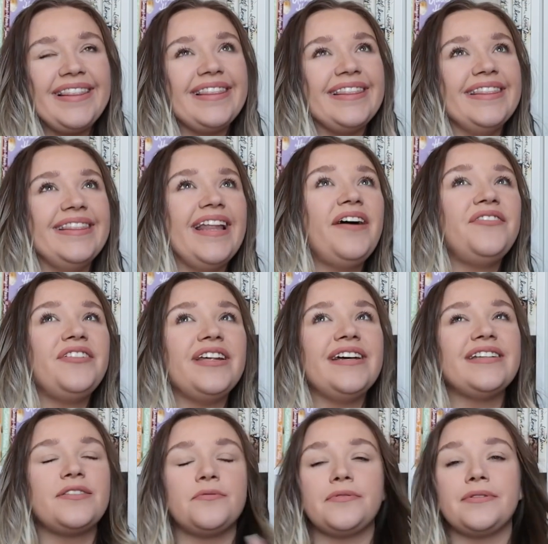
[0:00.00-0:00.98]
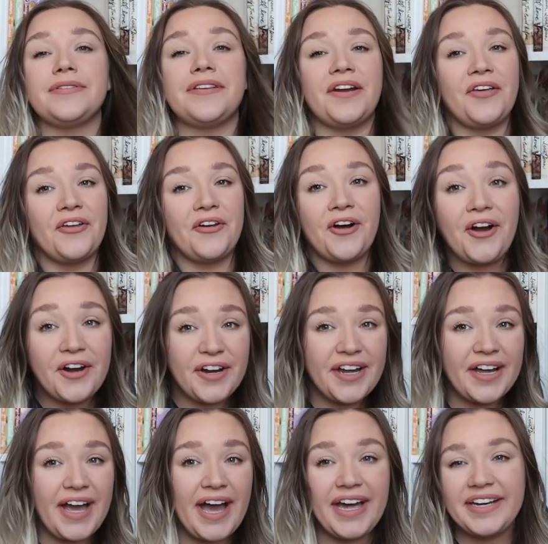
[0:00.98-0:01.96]
loved this. This is another ARC I
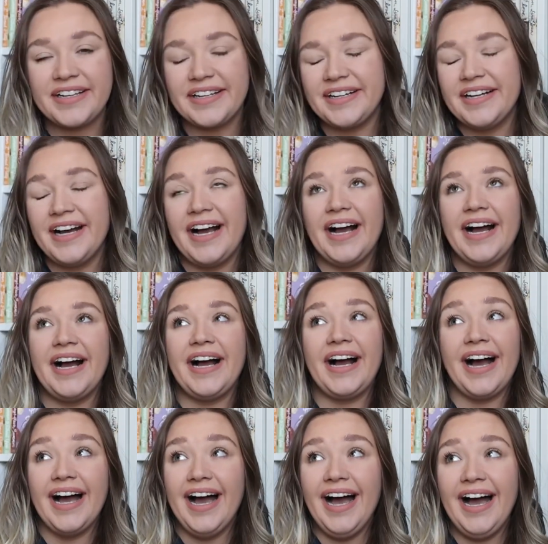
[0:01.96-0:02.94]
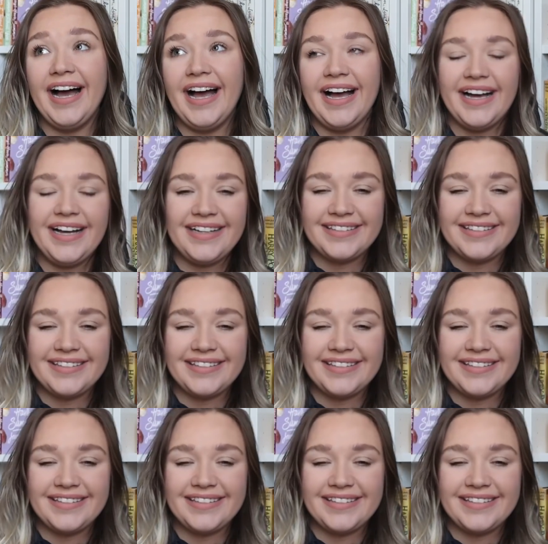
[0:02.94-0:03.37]
got. I